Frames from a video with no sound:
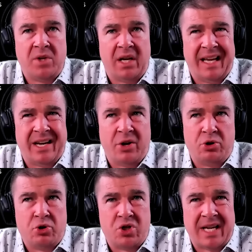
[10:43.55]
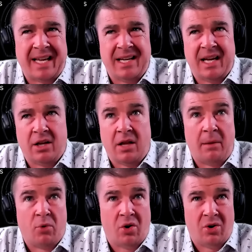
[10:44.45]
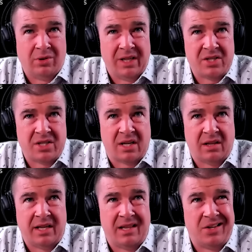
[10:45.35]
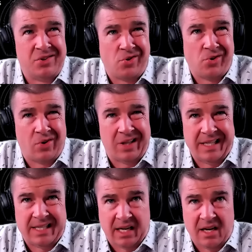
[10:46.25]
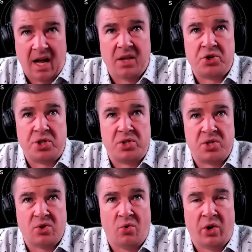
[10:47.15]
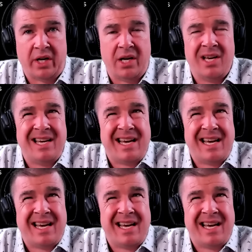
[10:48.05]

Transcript: in understanding a lot more holistically the Aduro Clean Technology story